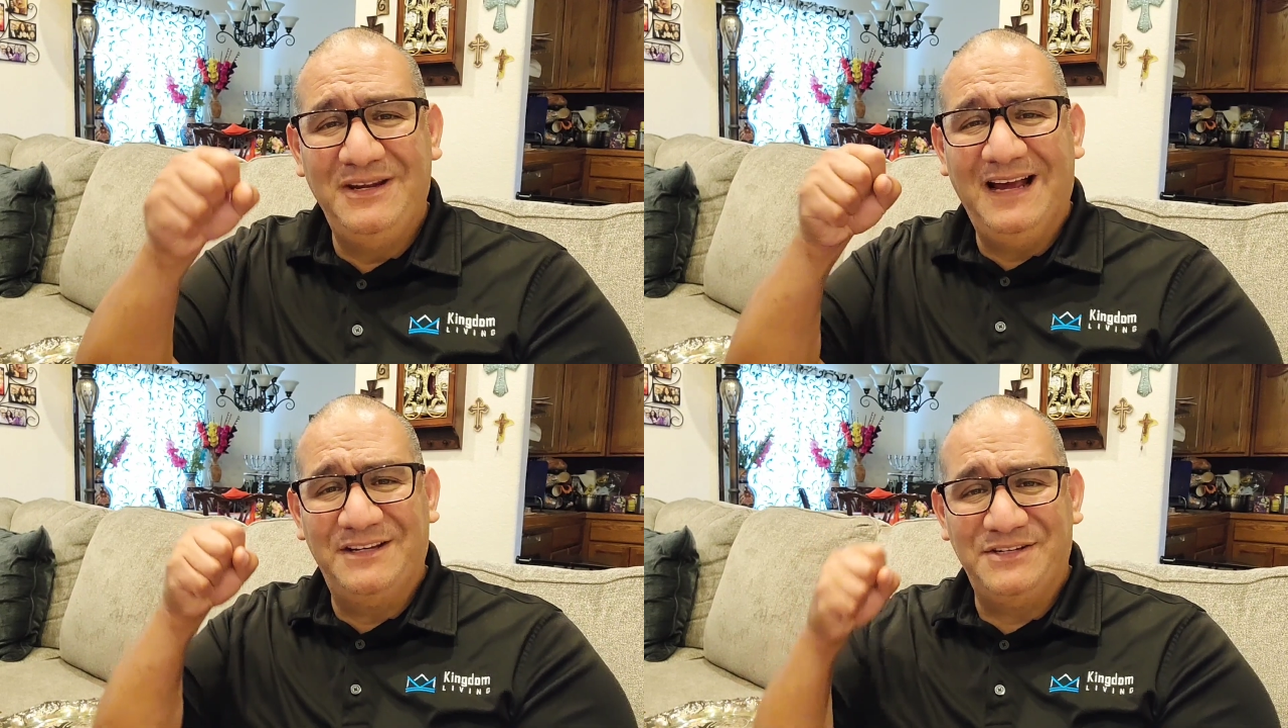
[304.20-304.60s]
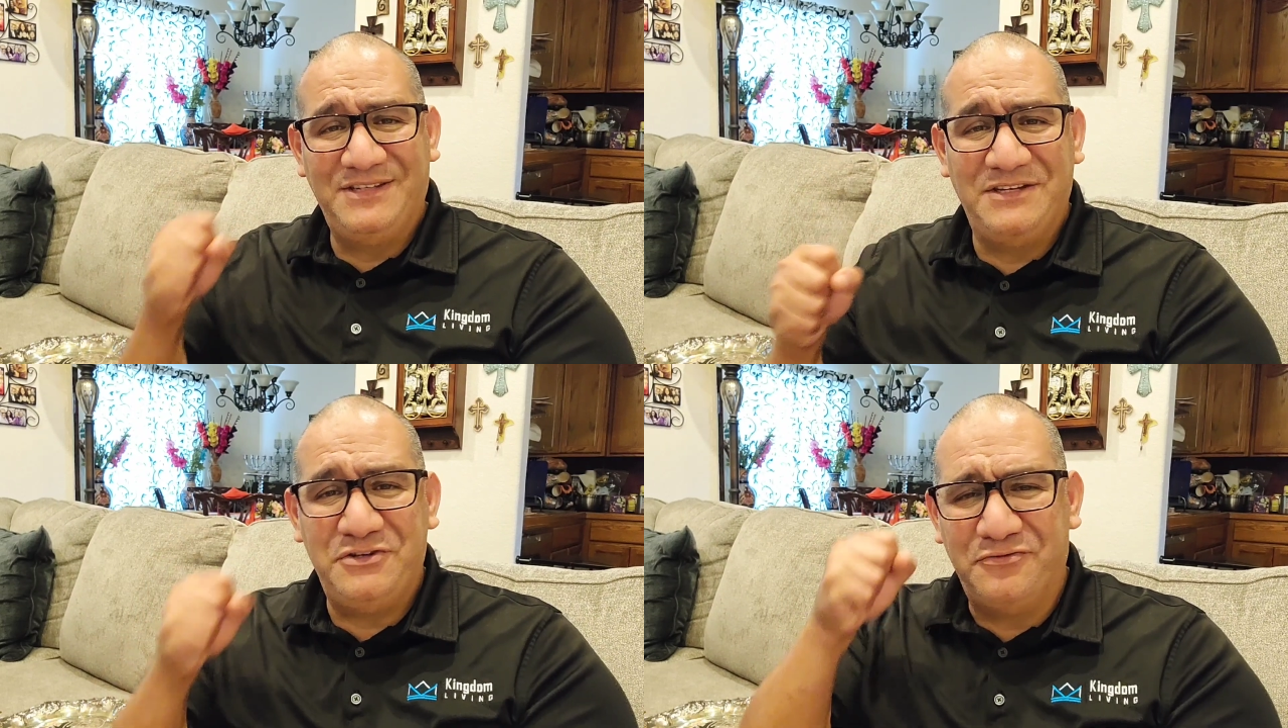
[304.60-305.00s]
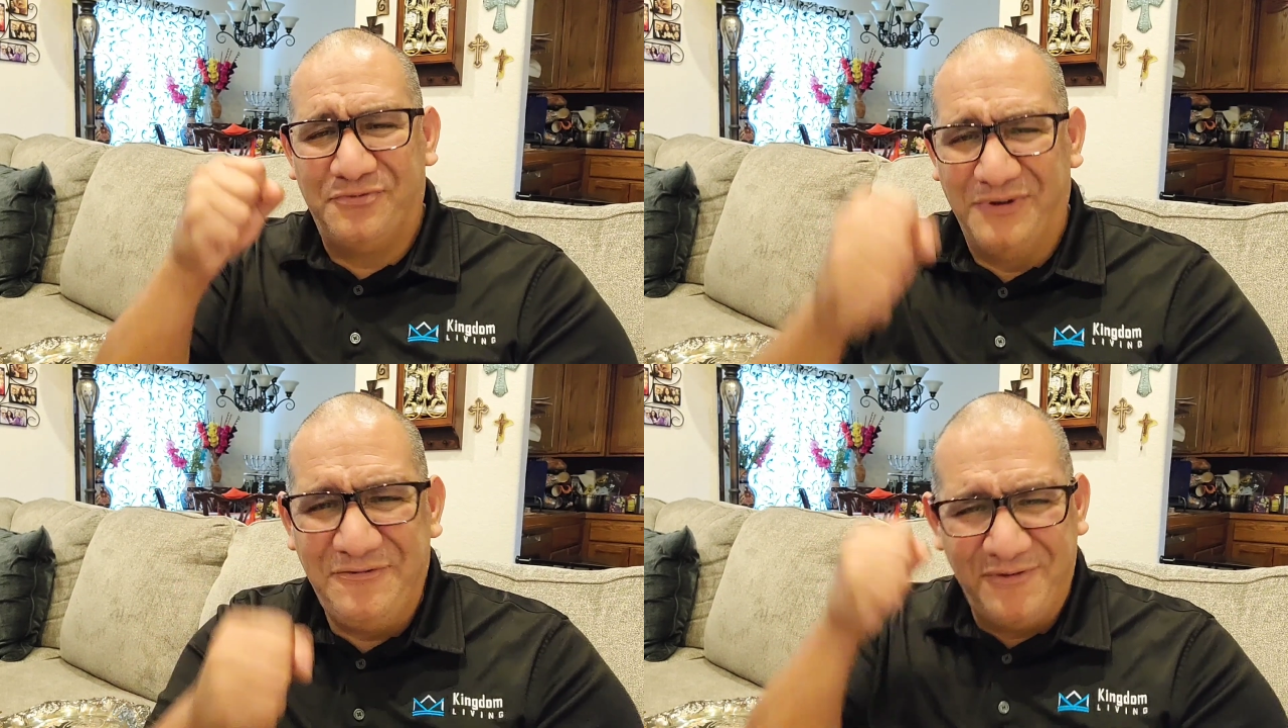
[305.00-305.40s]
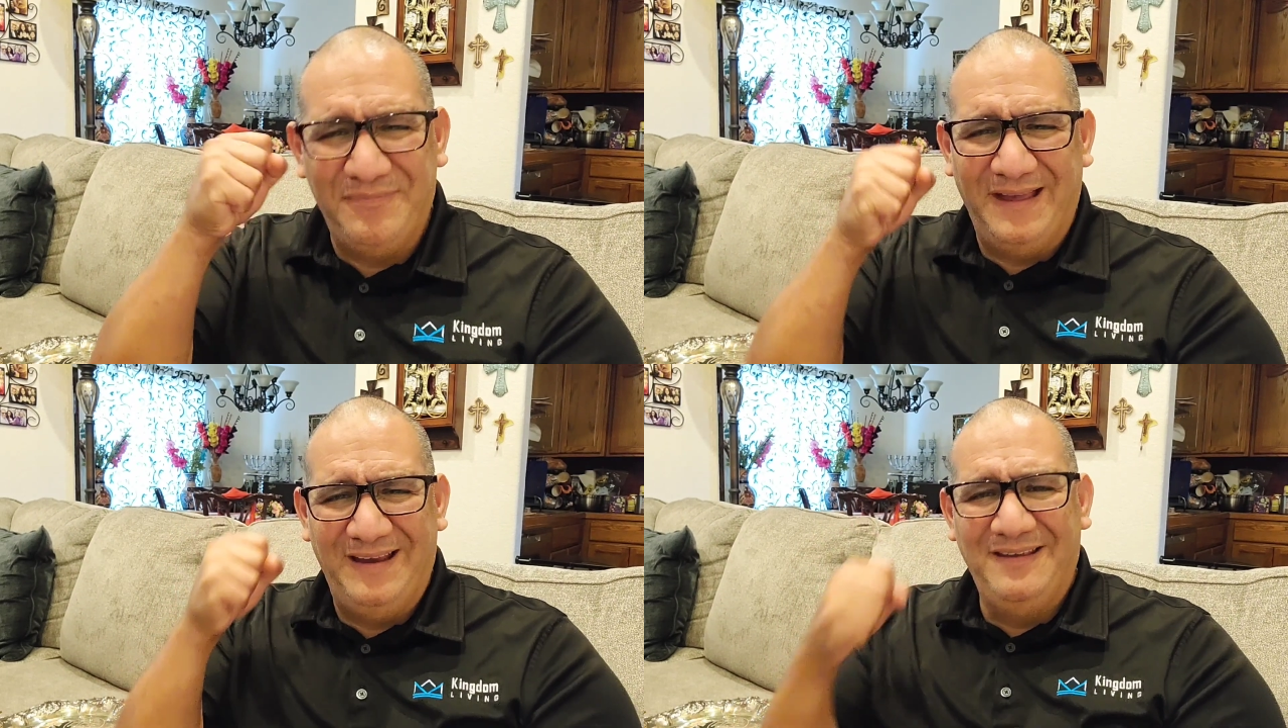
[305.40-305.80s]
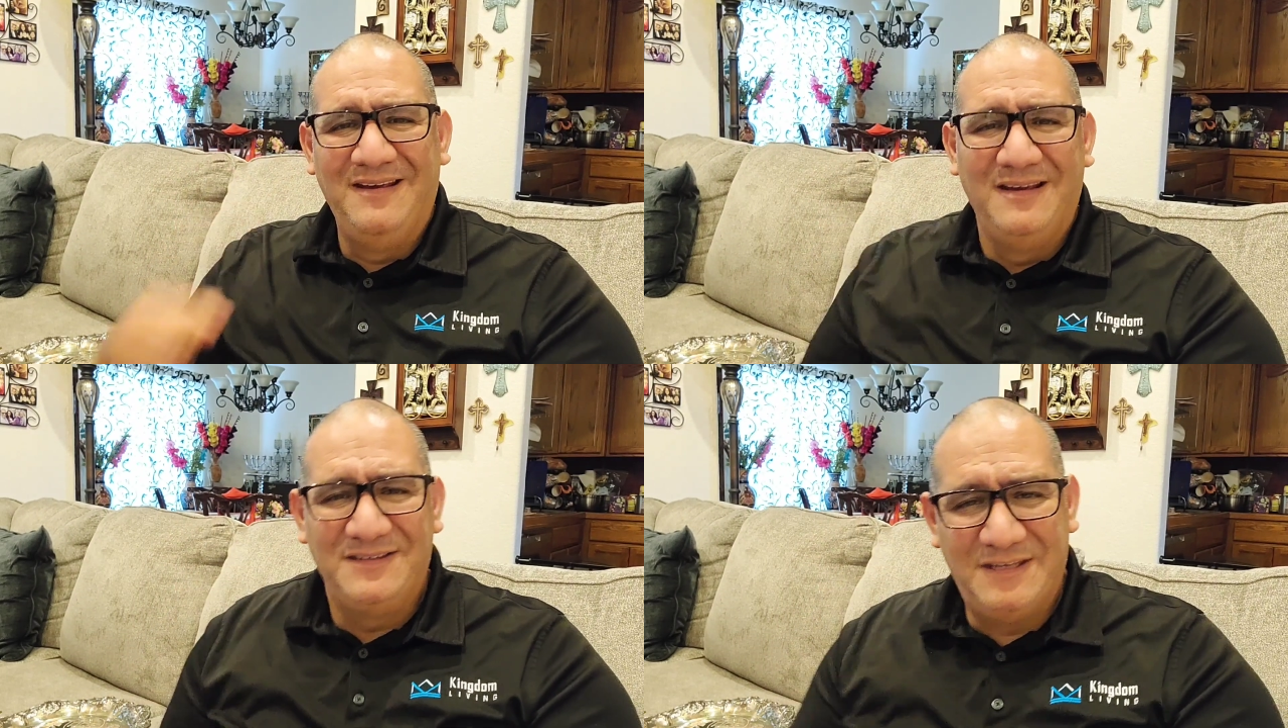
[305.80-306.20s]
need God to set you free from that.
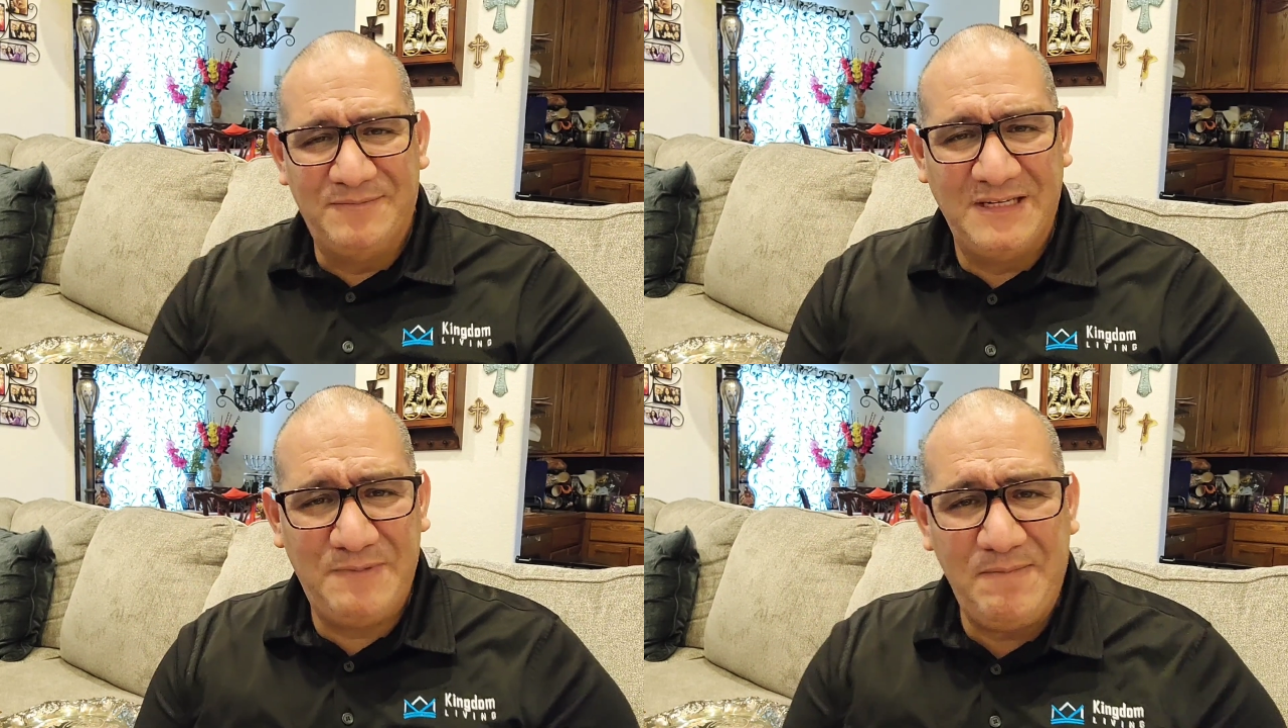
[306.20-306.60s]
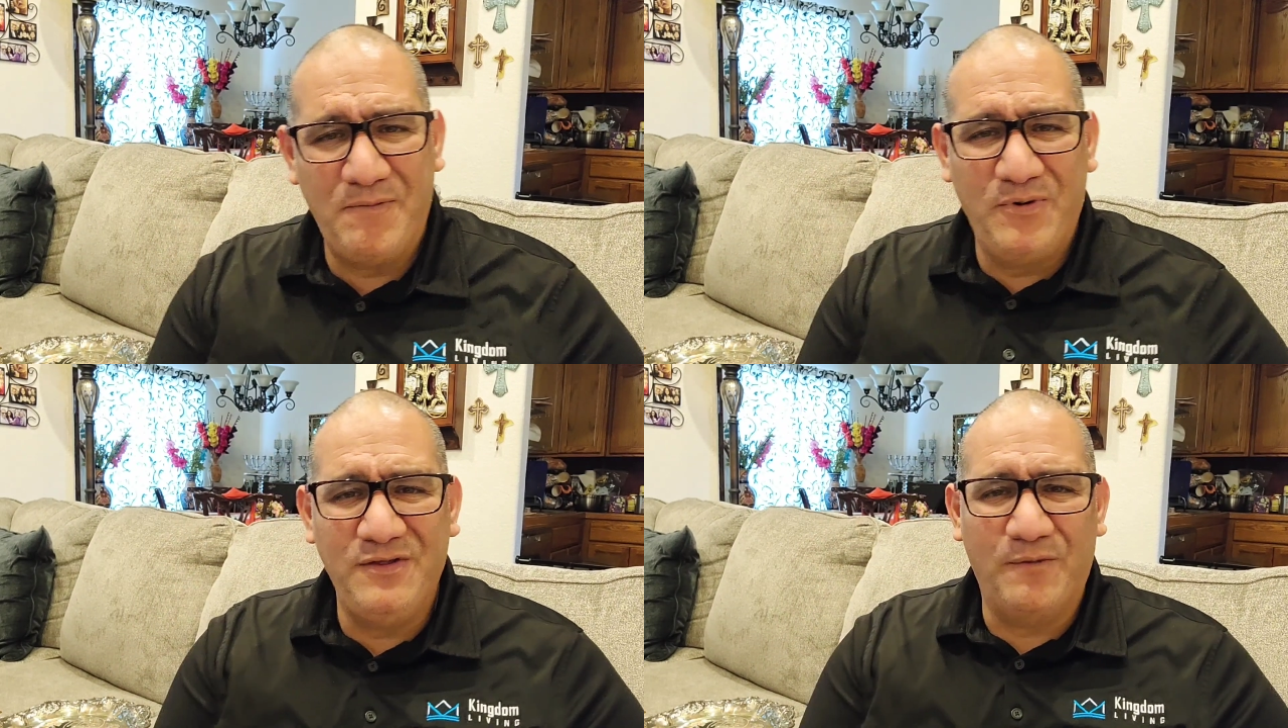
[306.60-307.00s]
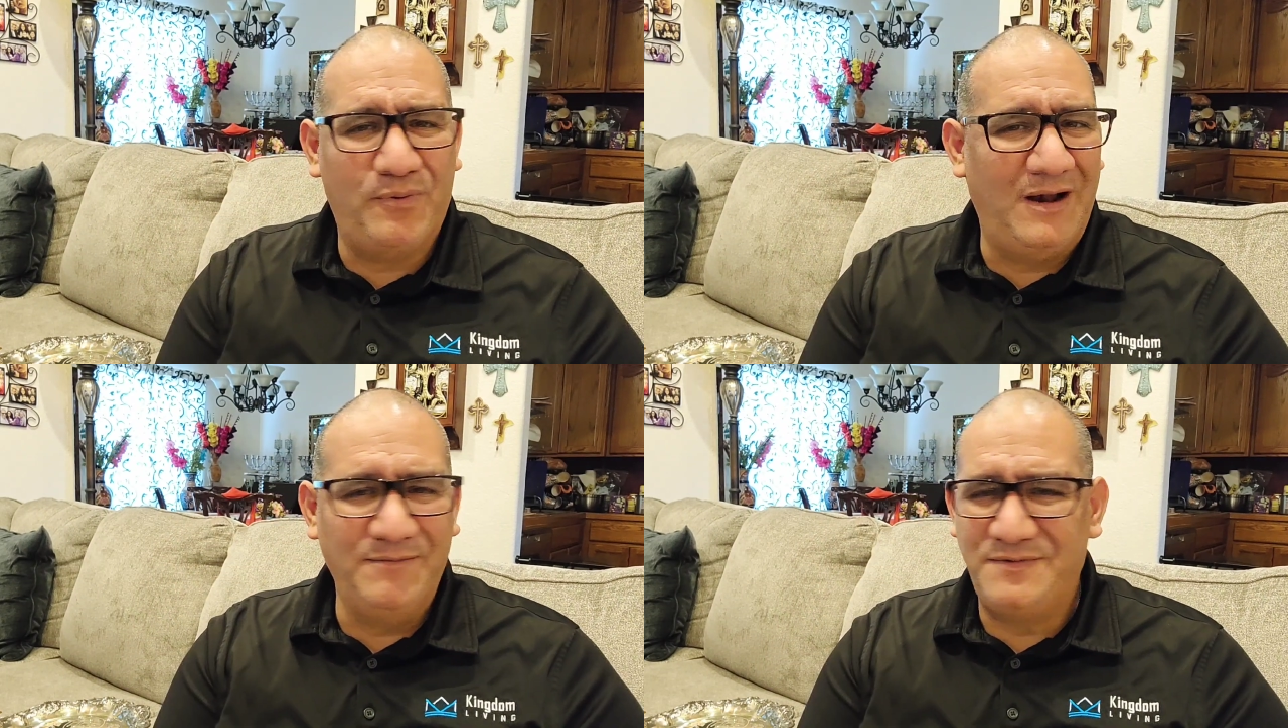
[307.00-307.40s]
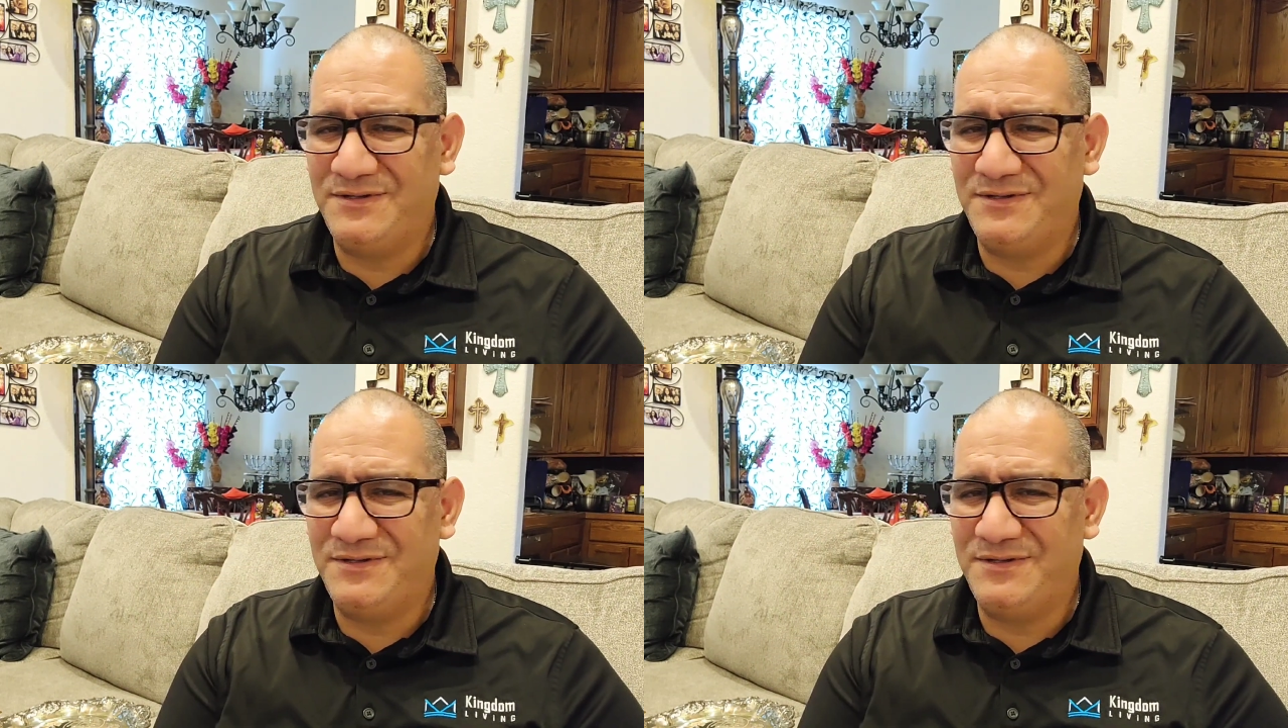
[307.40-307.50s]
Sometimes people bring their problems